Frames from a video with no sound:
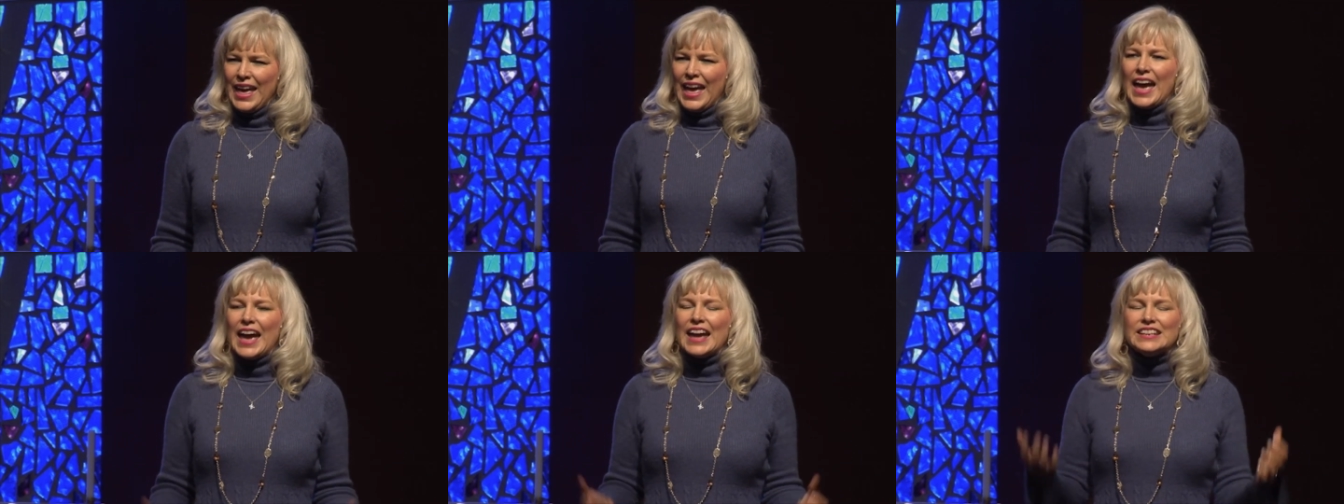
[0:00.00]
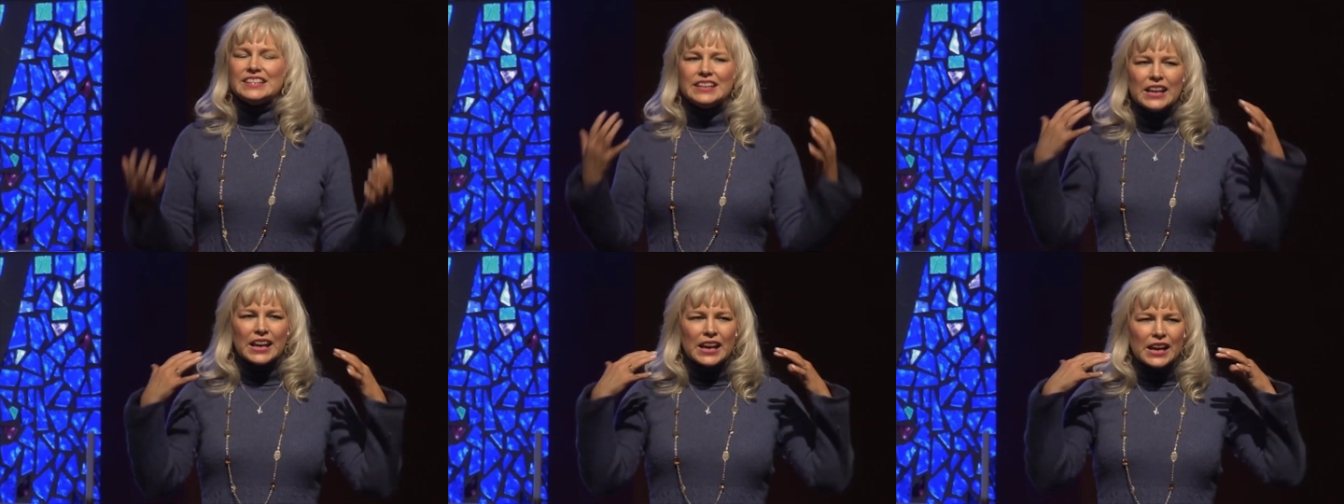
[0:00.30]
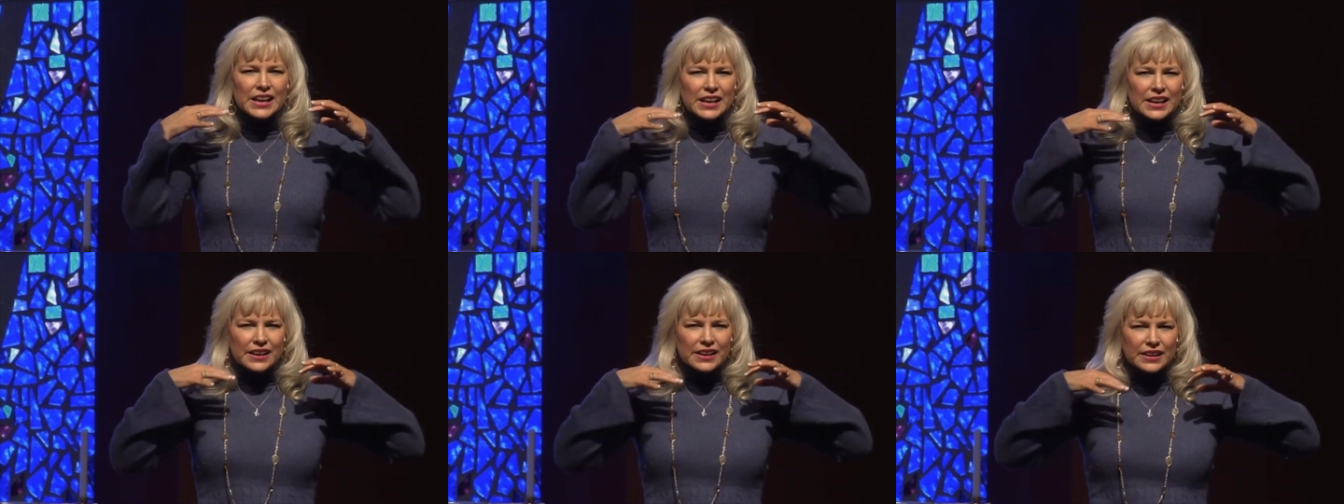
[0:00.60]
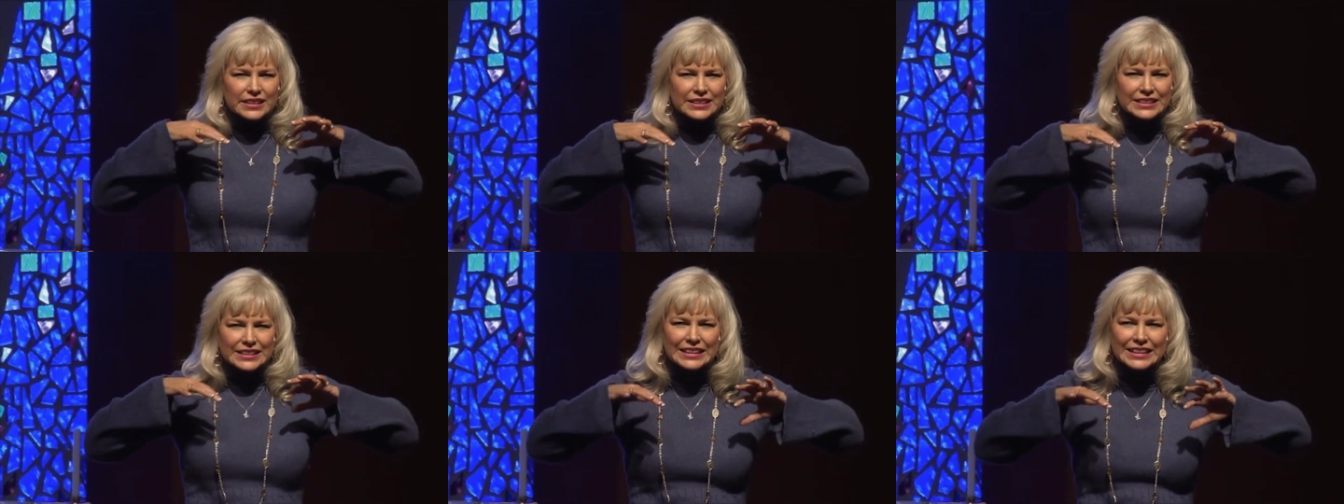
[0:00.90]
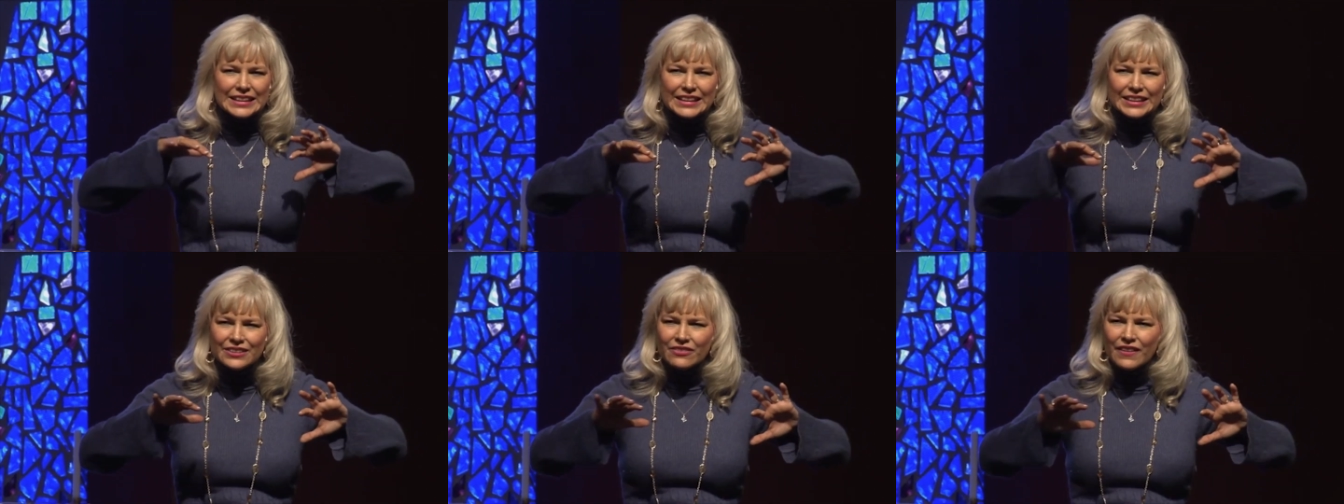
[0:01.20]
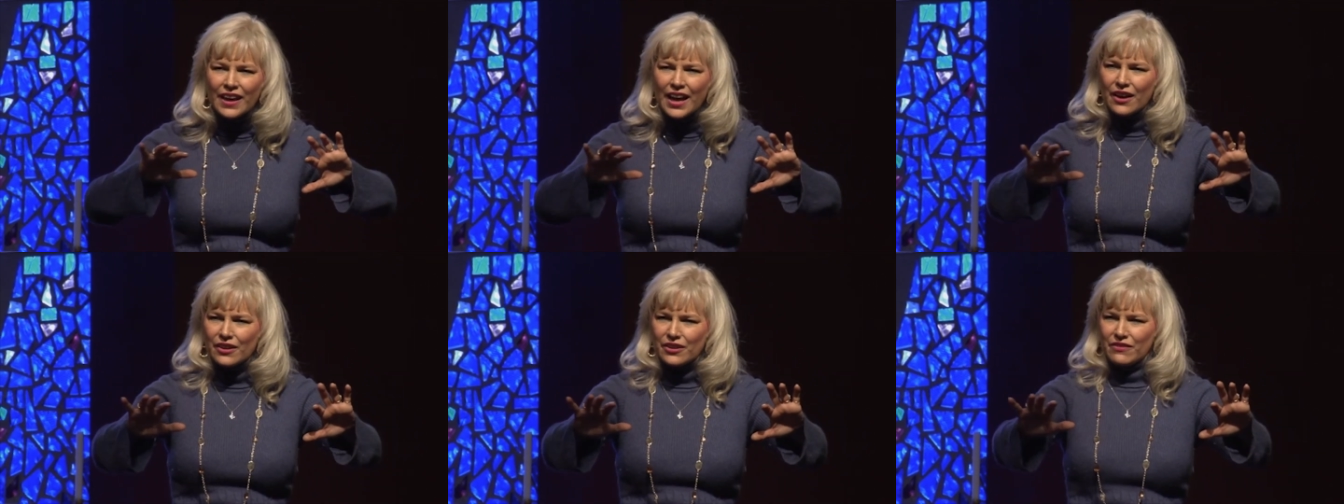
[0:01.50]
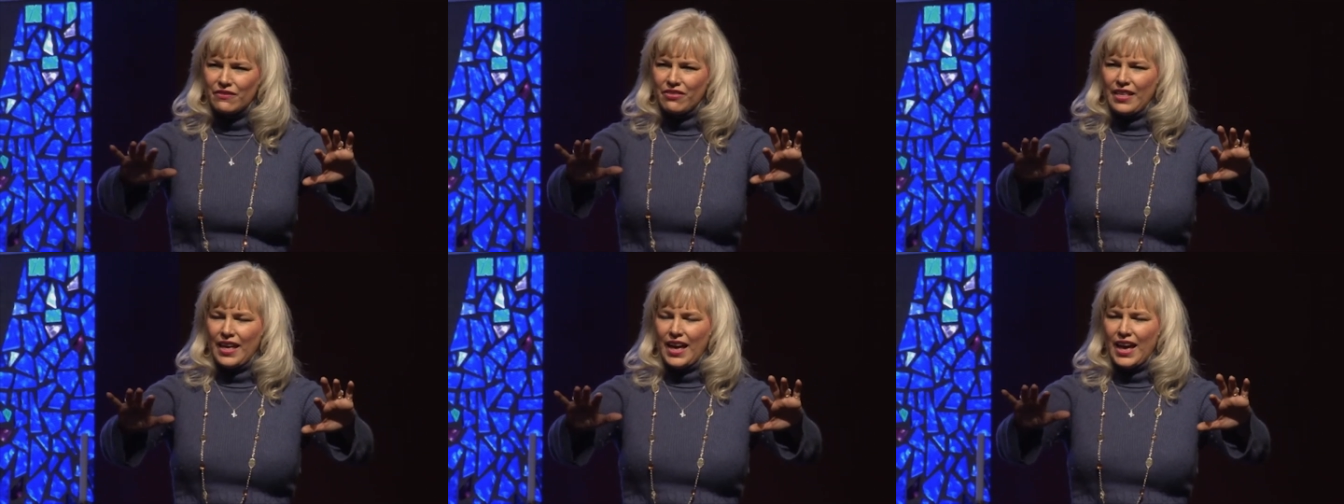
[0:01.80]
and live out of
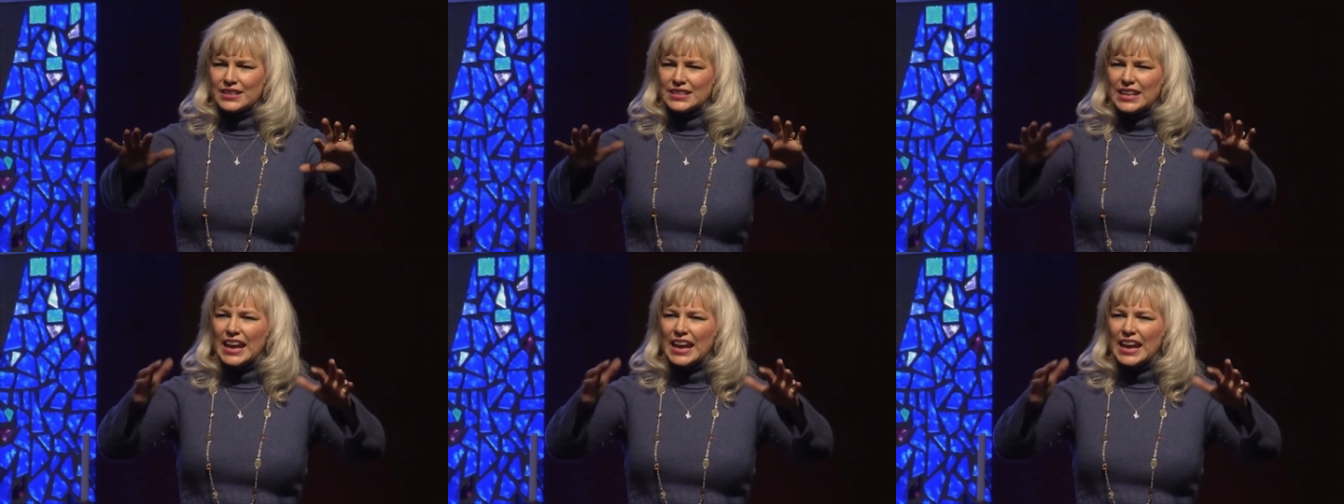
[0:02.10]
that